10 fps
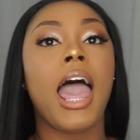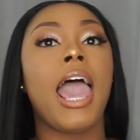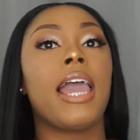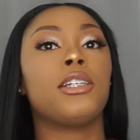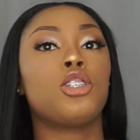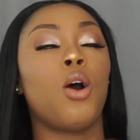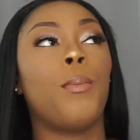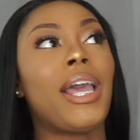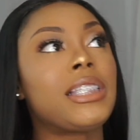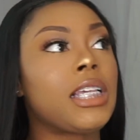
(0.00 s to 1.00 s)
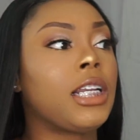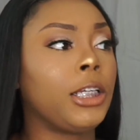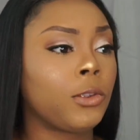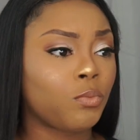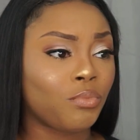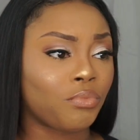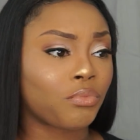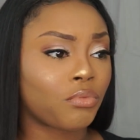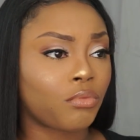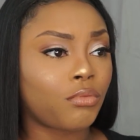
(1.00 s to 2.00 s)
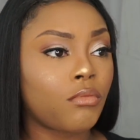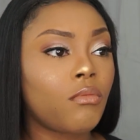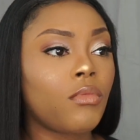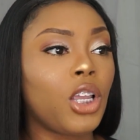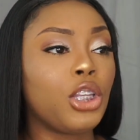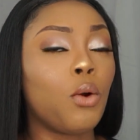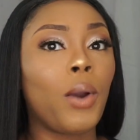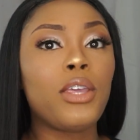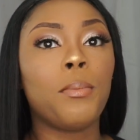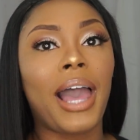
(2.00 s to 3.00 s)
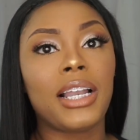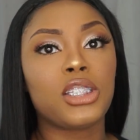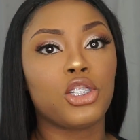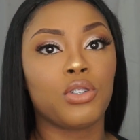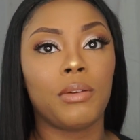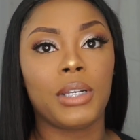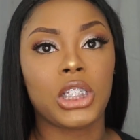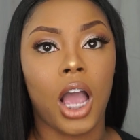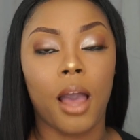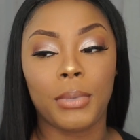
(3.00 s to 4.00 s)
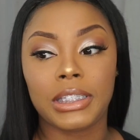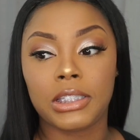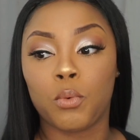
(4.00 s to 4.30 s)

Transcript: And so basically the way you balance a dream and a job is